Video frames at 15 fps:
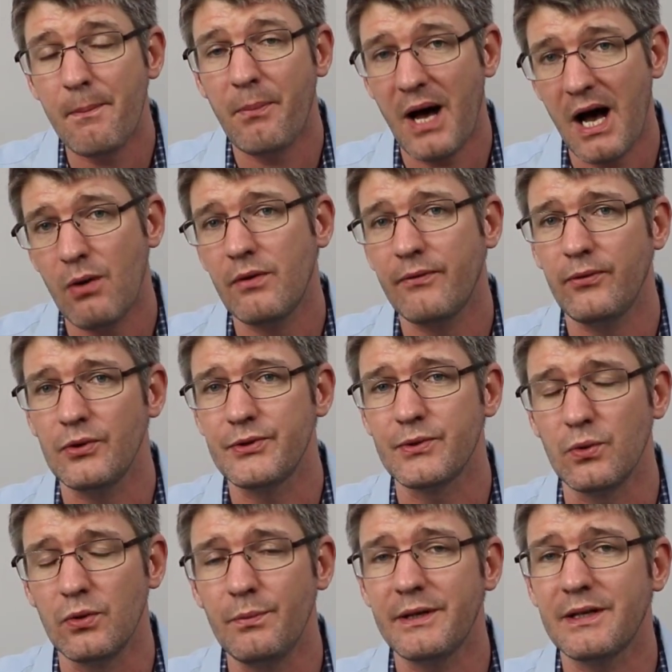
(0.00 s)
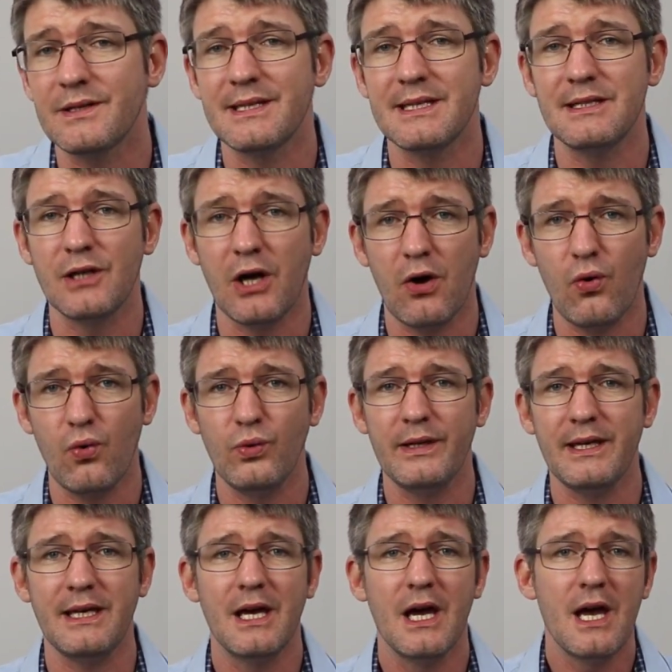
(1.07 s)
powerful tool because it not
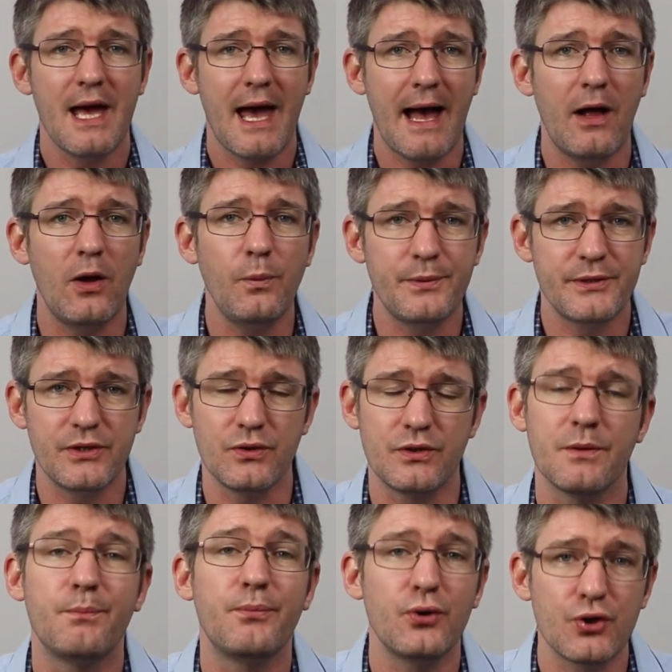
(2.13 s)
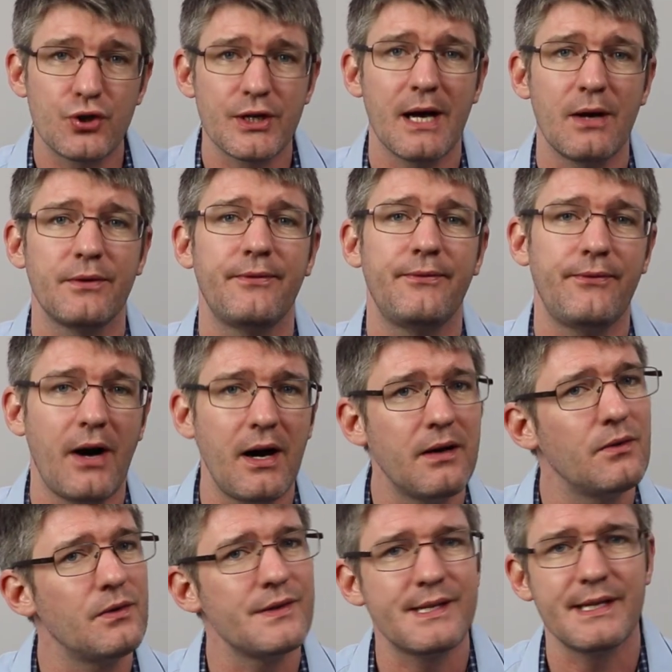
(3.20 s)
only helps you to push out
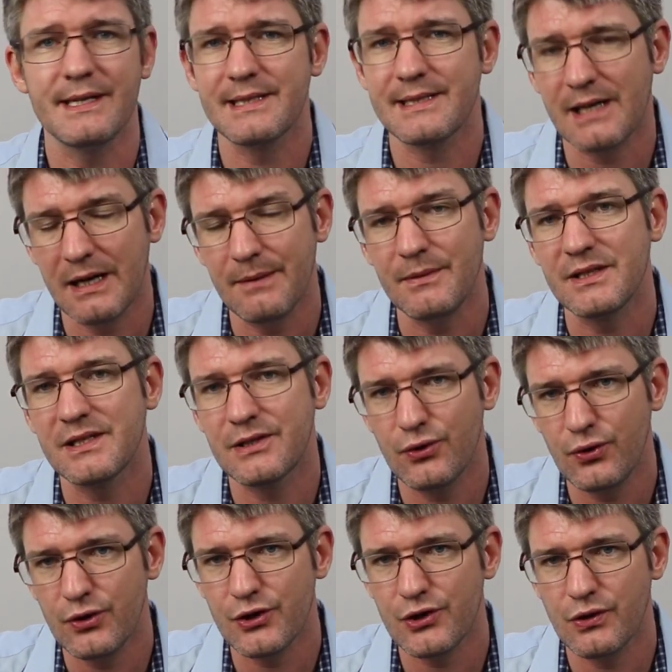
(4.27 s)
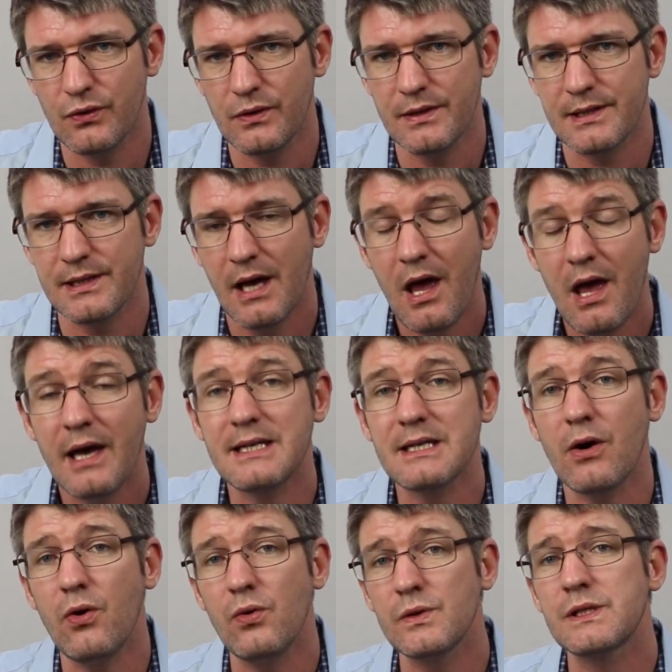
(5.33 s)
files and assignments to your students, it
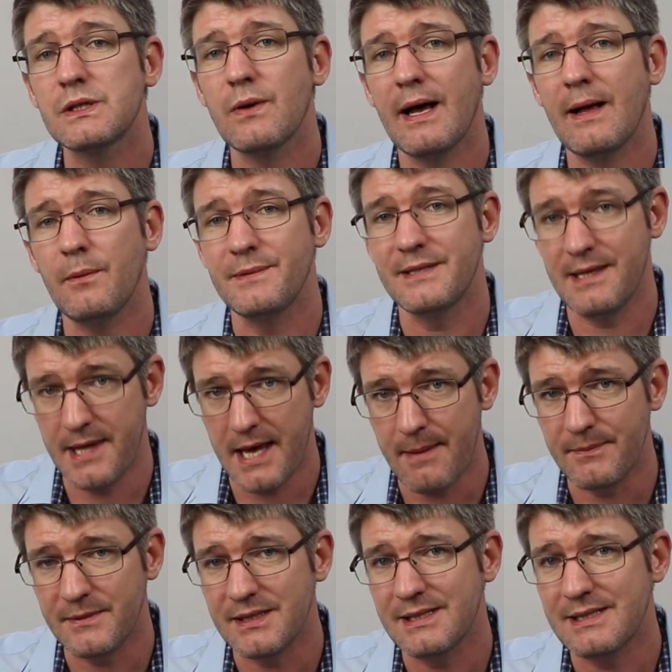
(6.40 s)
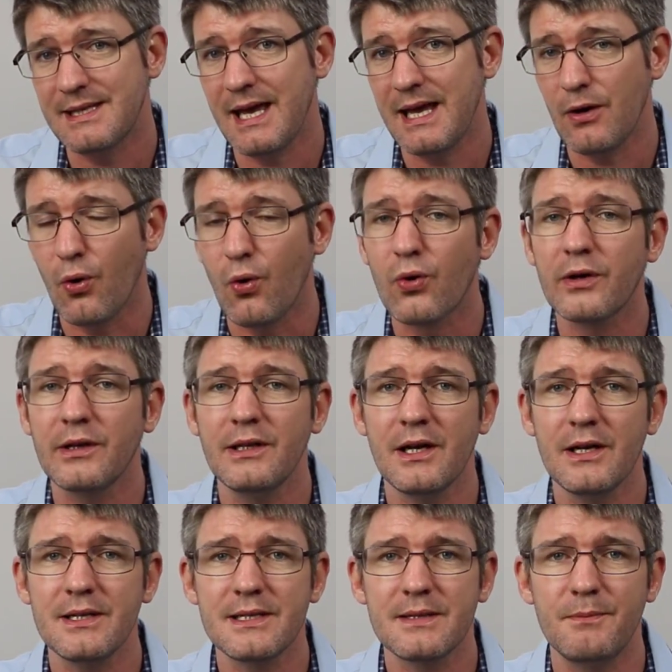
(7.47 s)
also helps them to stay
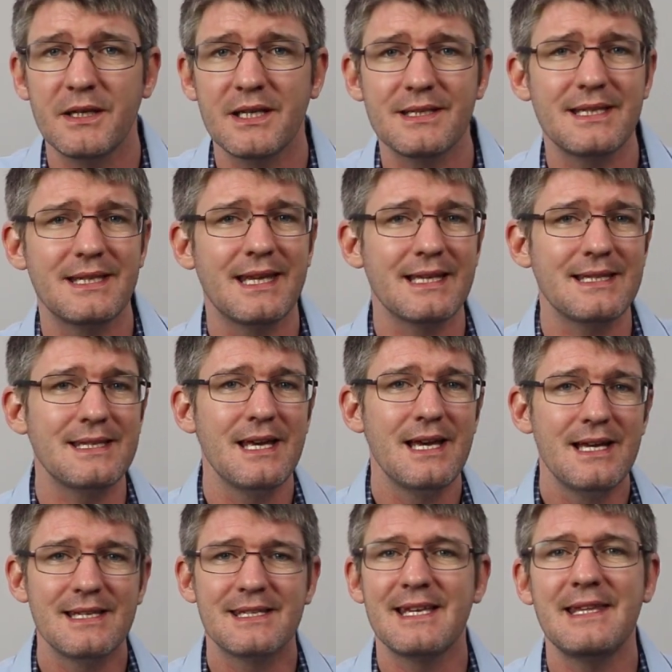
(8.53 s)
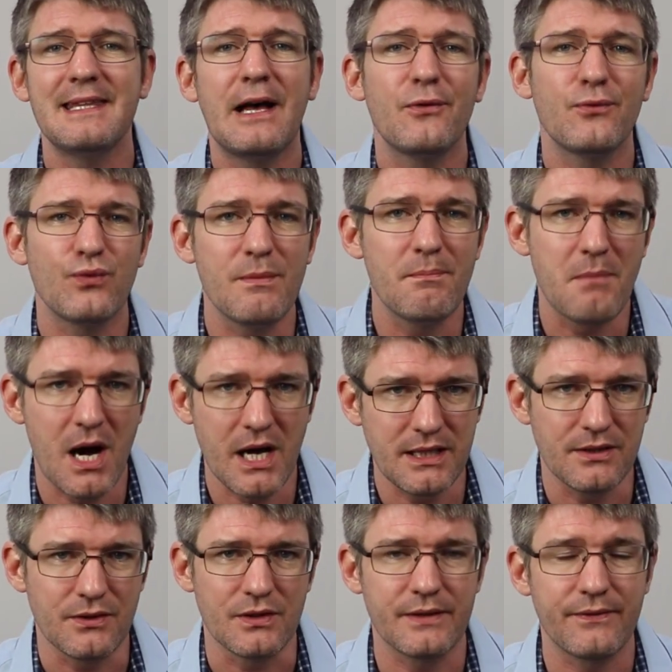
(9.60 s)
organized because it can send out
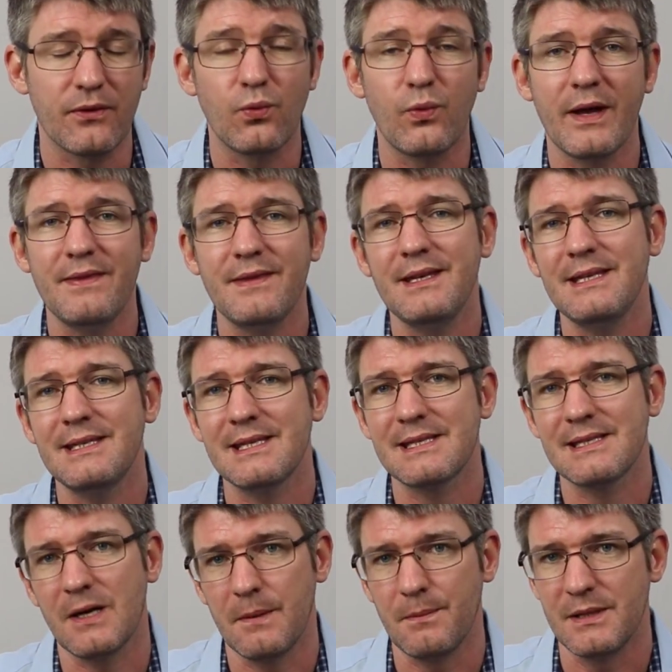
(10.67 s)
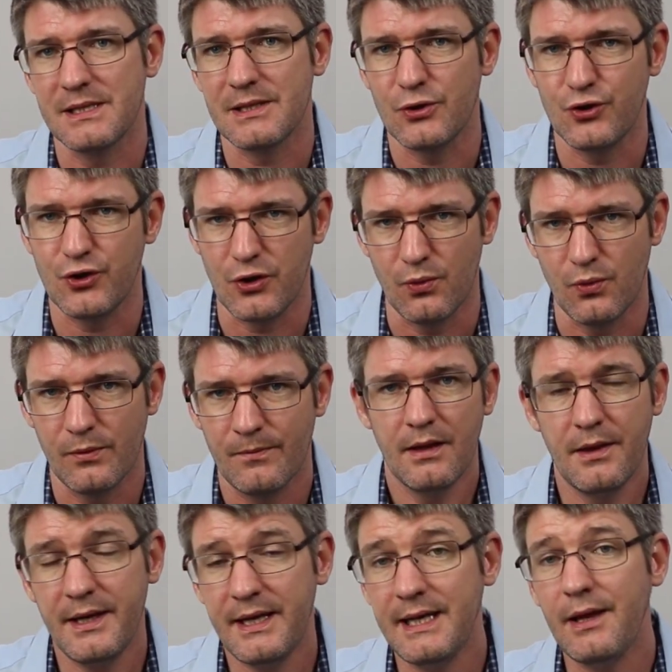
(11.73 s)
reminders for when these assignments are due.
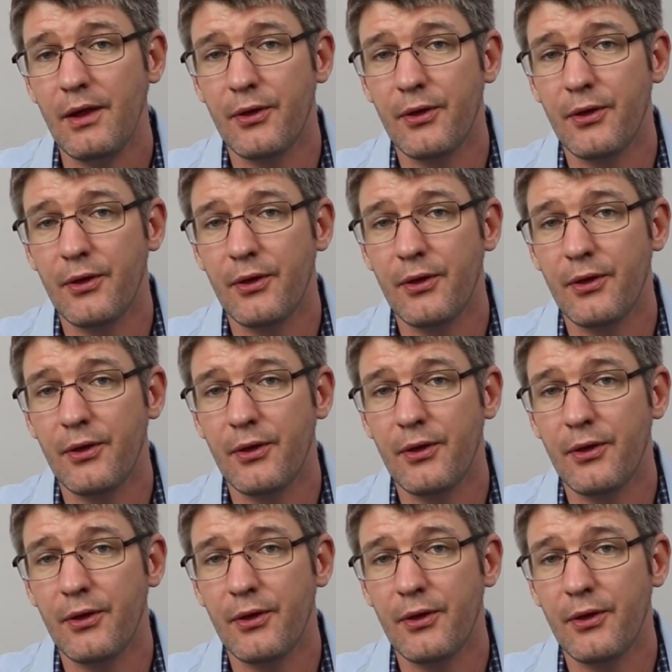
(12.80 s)
The